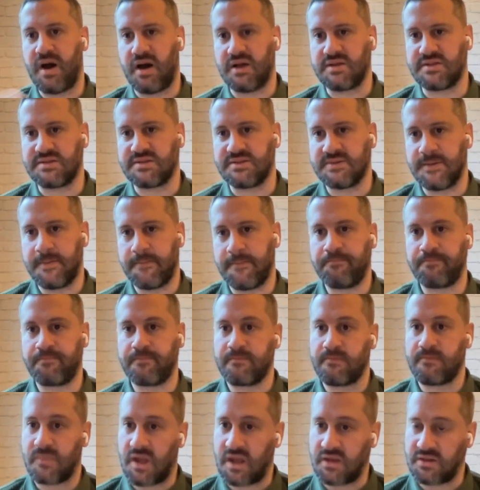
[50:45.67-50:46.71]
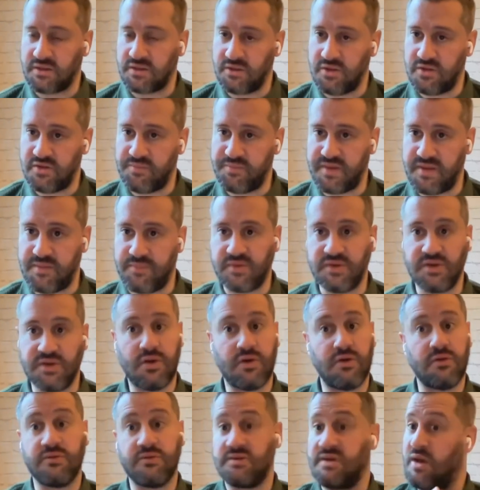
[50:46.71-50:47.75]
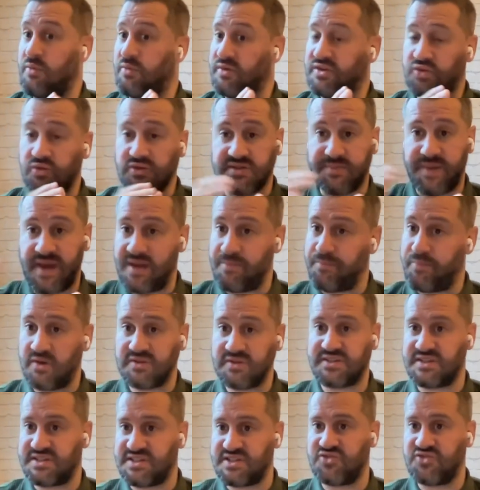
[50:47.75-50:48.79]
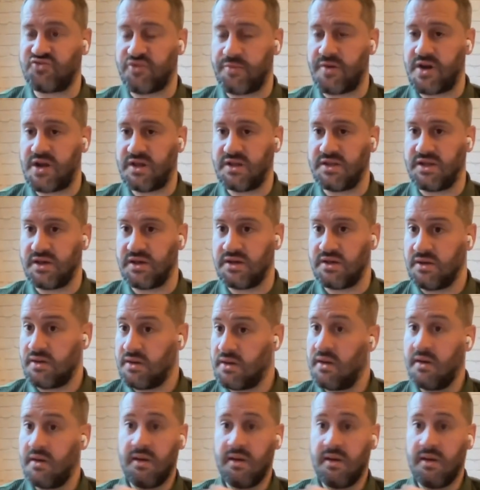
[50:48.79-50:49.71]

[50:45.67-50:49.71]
And a lot of people, we talked about imposter syndrome earlier,